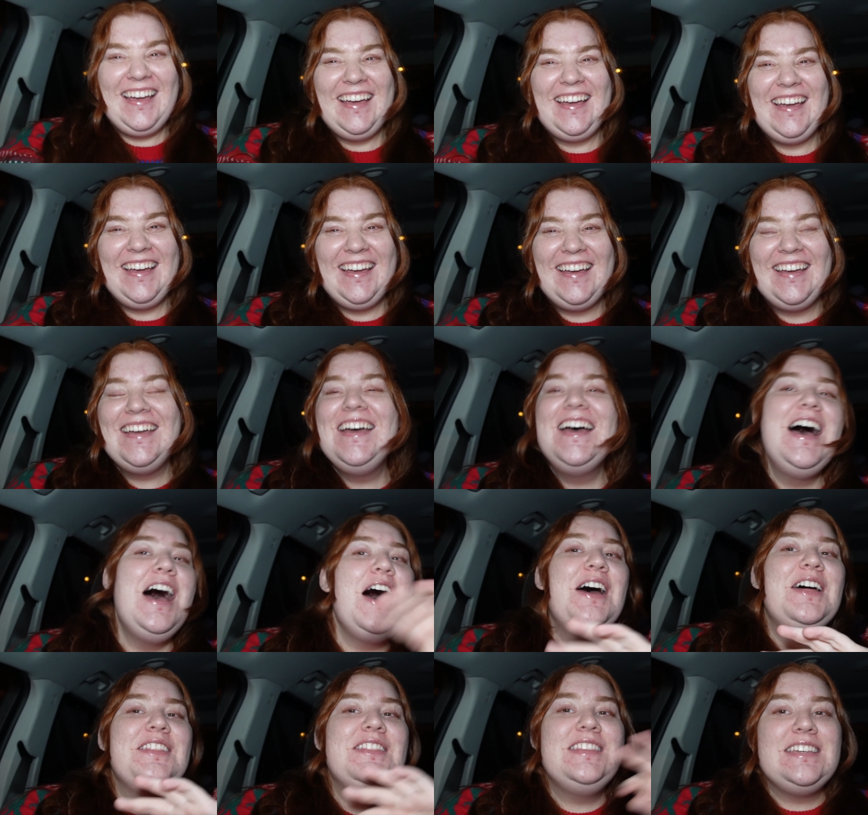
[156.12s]
fine.
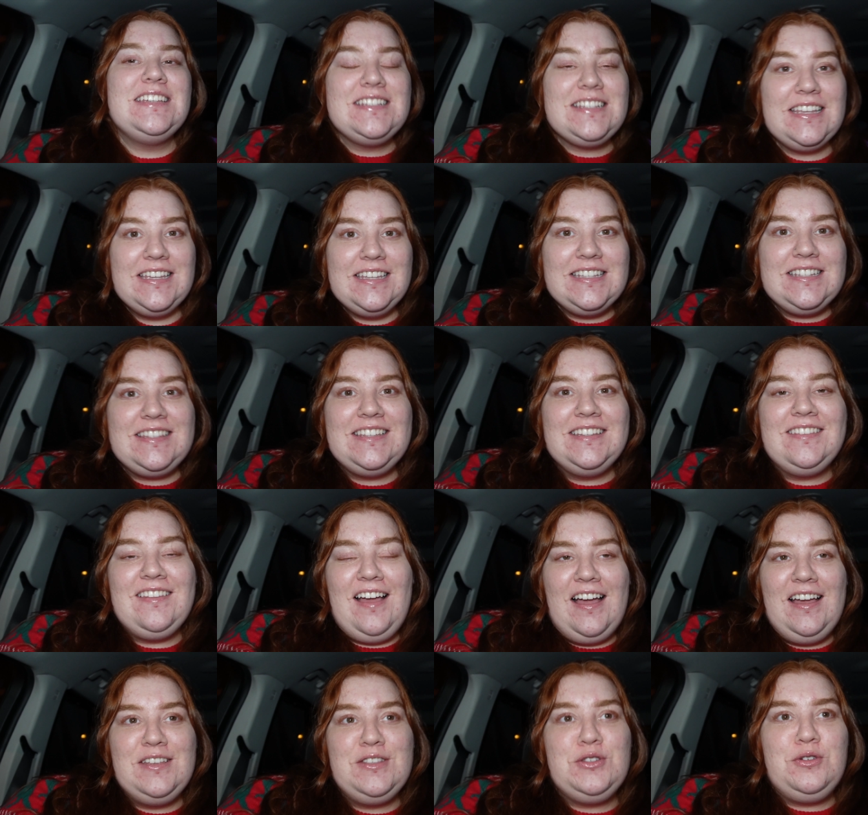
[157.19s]
This is the
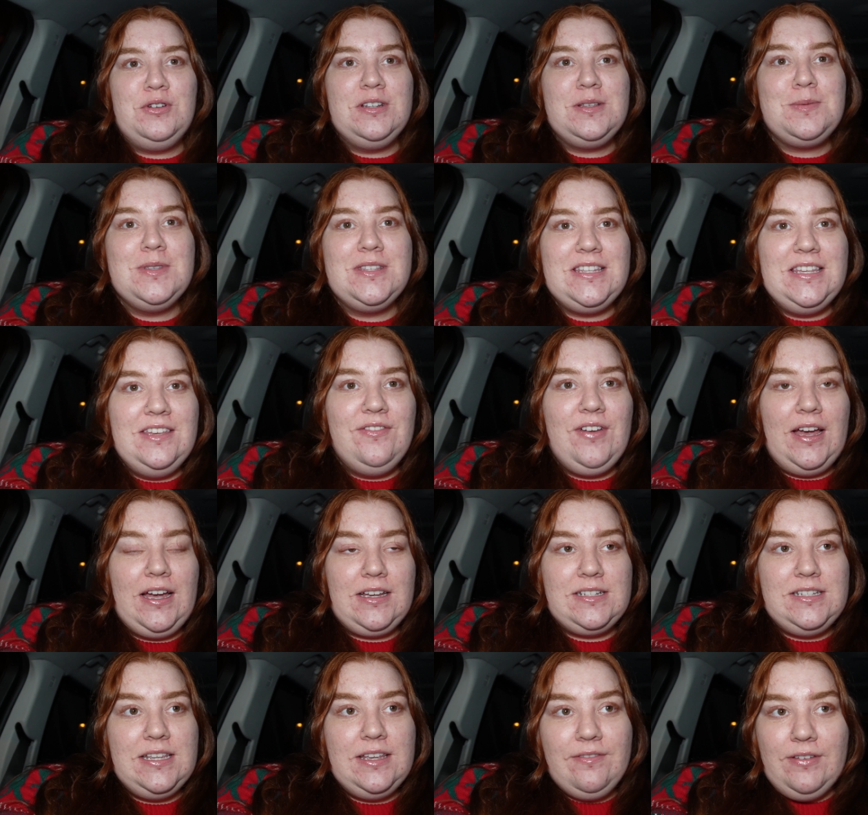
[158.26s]
last Christmas Eve
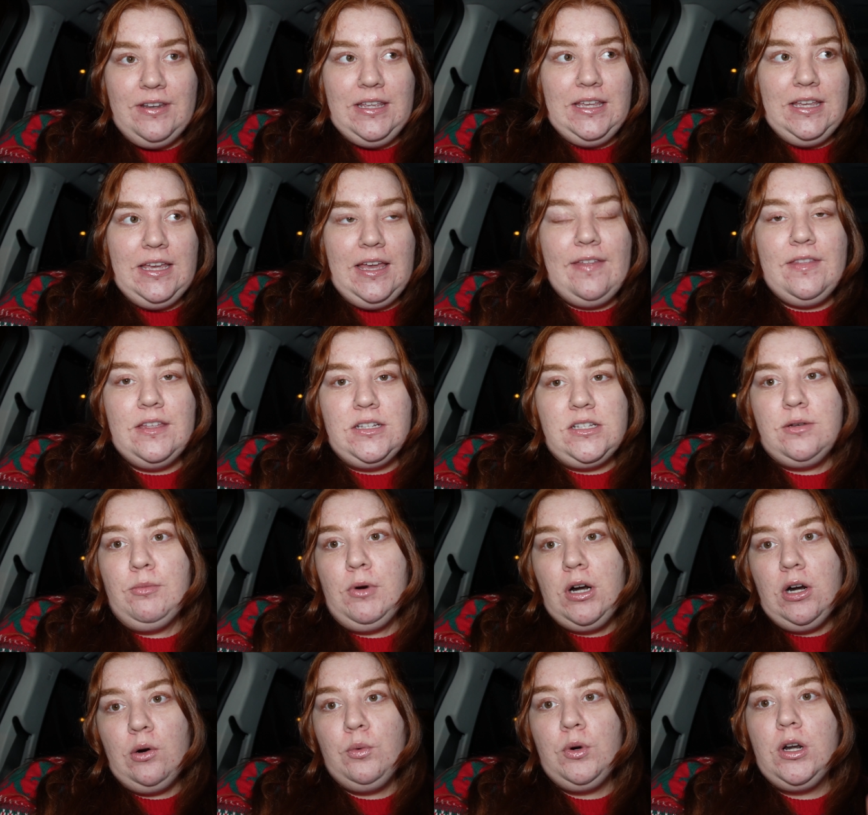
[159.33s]
activity and then
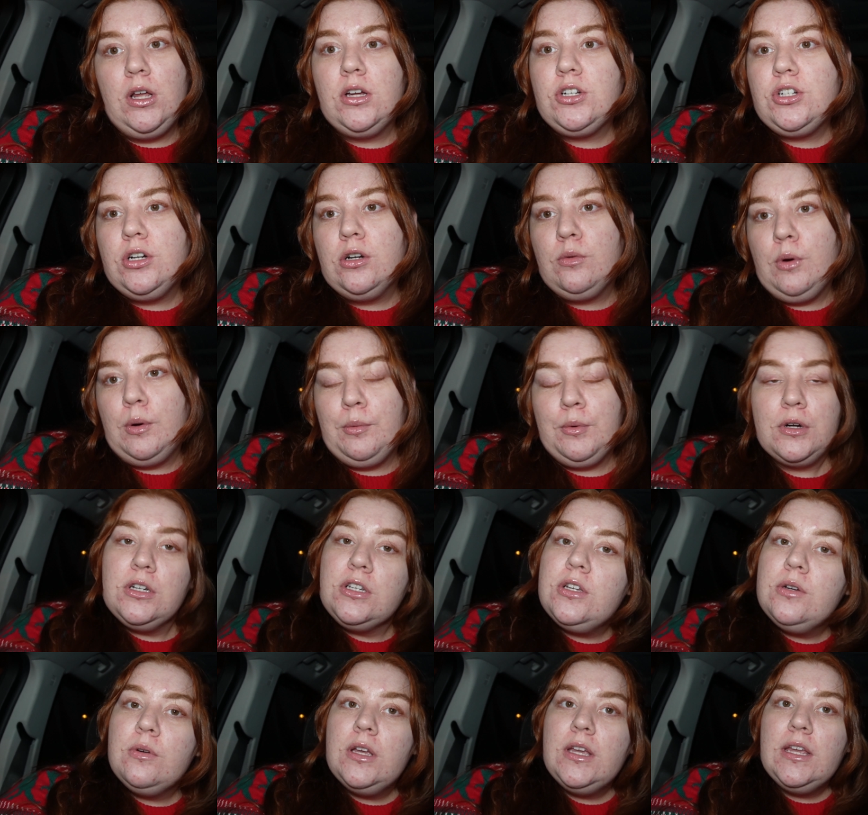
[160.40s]
tomorrow we're not sure what we're
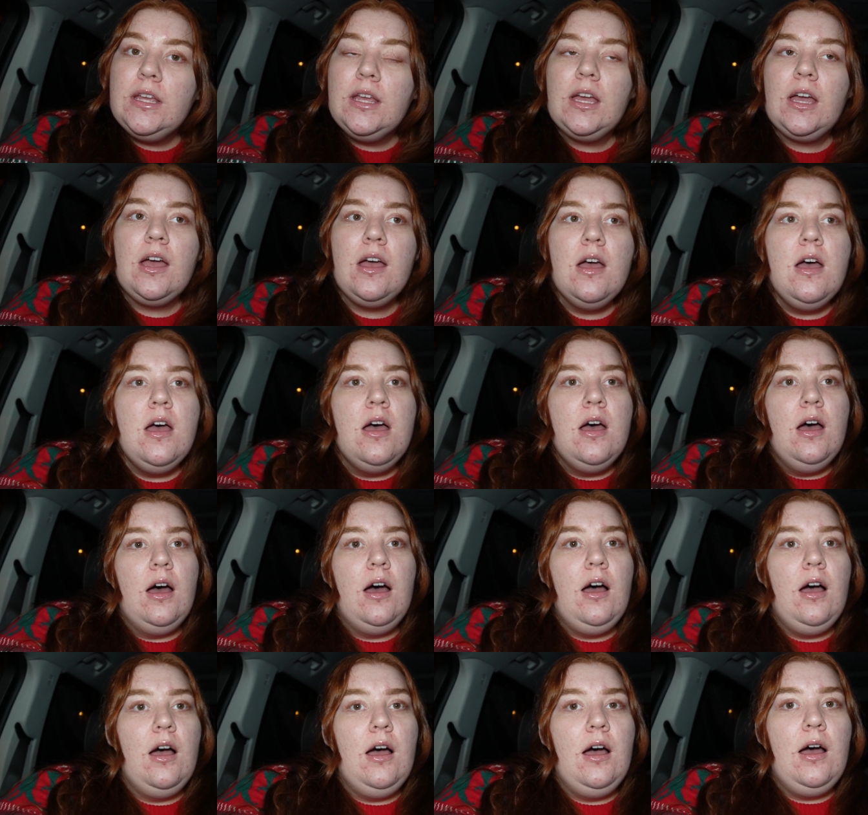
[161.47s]
doing.
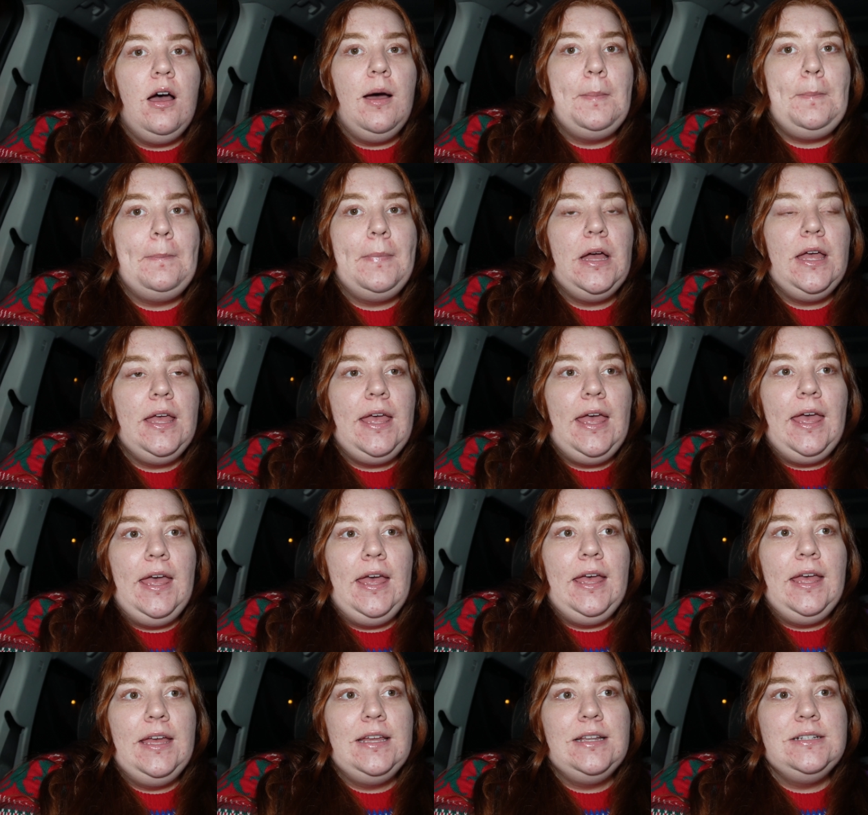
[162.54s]
Um,
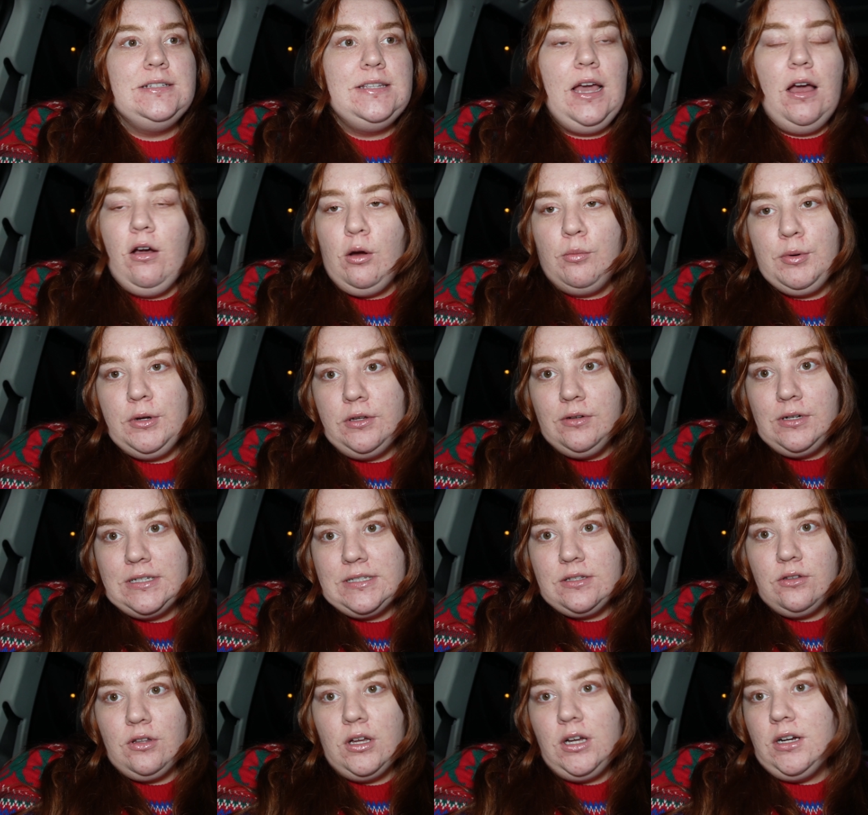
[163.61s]
and yeah, I'll bring you
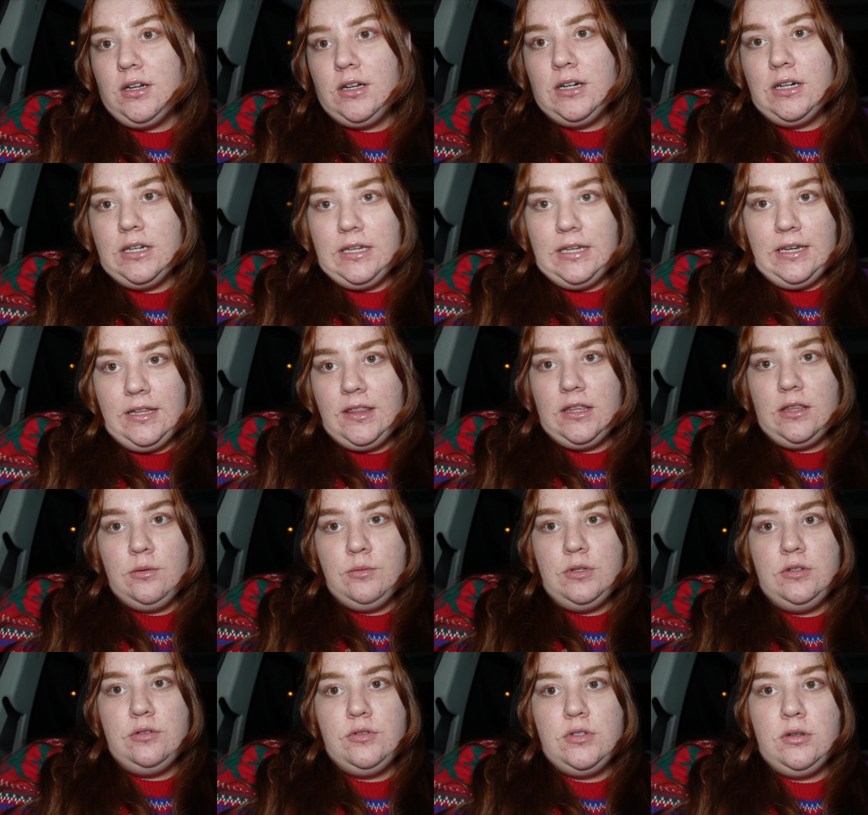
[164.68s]
guys along on anything that
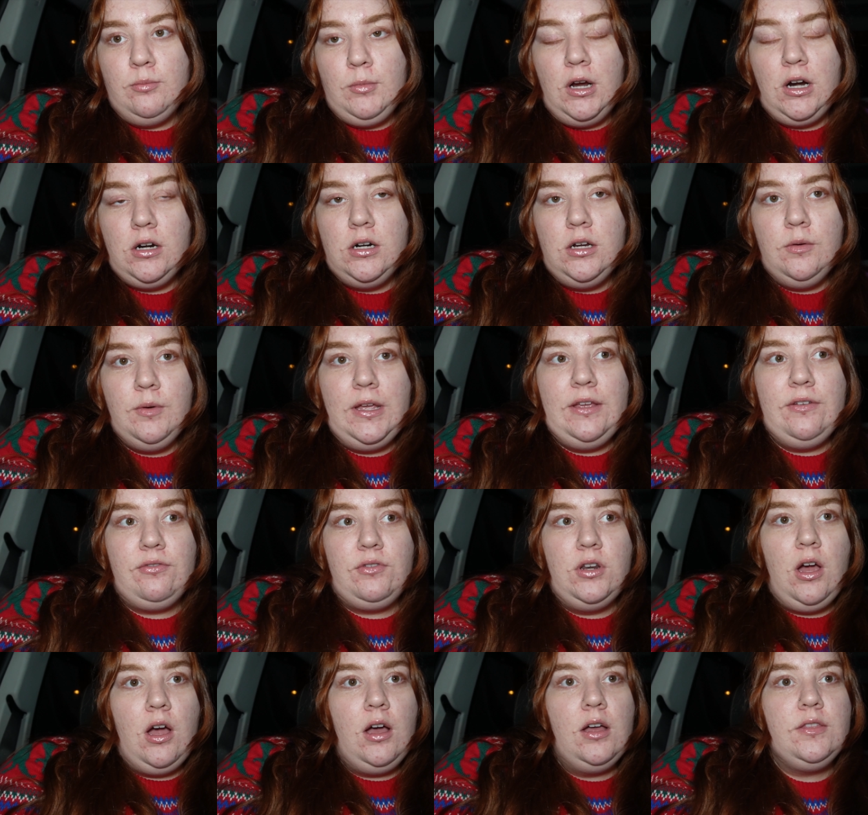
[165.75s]
we do tomorrow. If
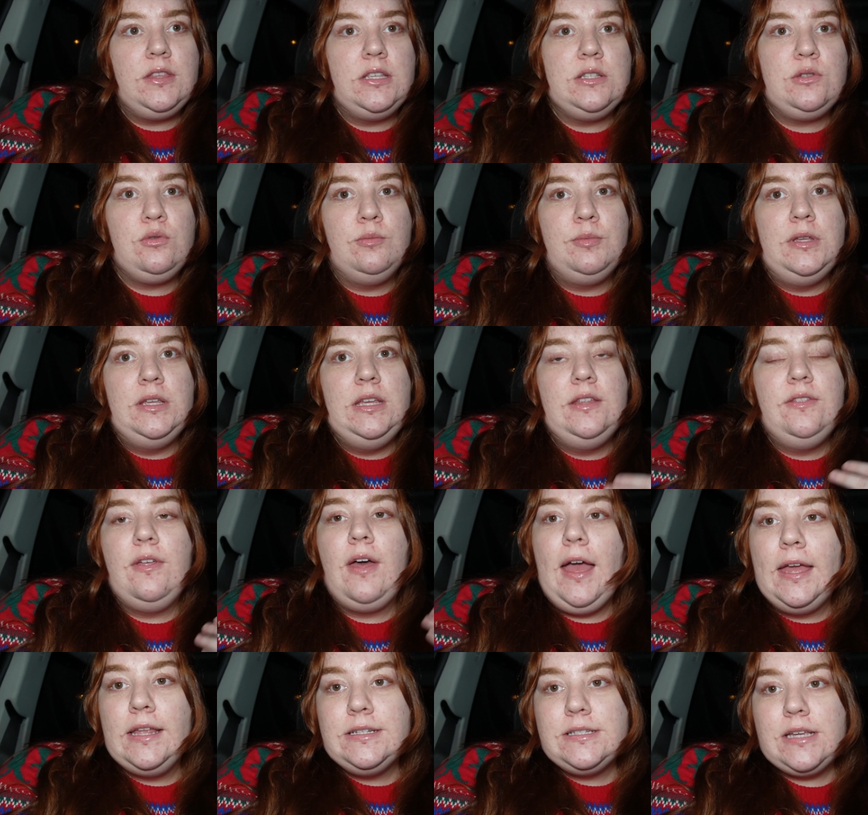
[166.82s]
not, this will be the
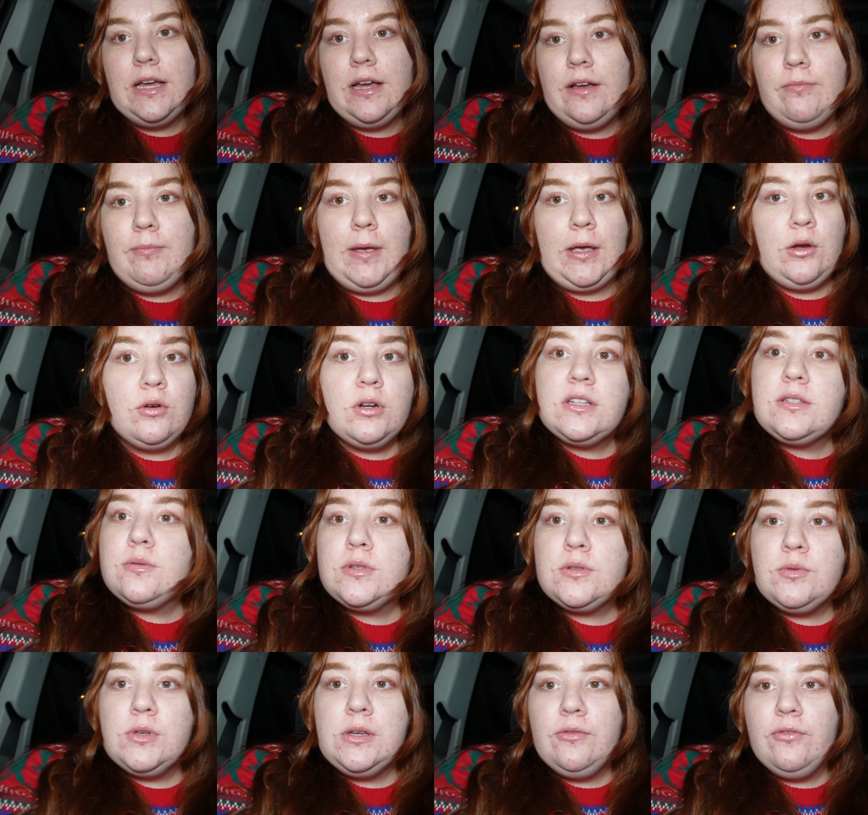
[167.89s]
end of my
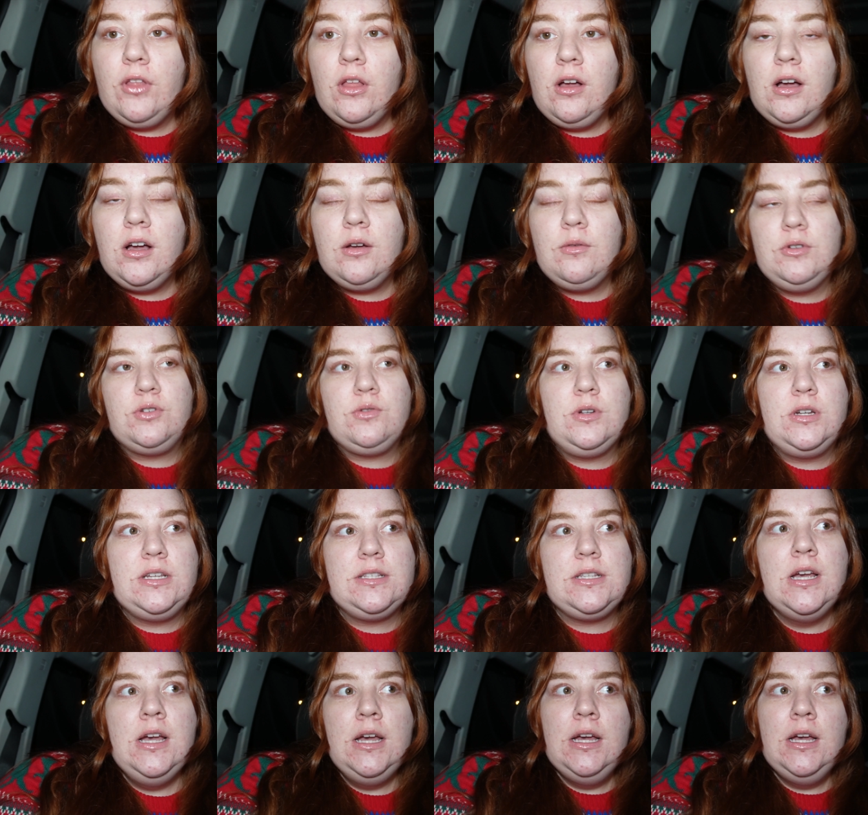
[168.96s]
Christmas week vlog, which was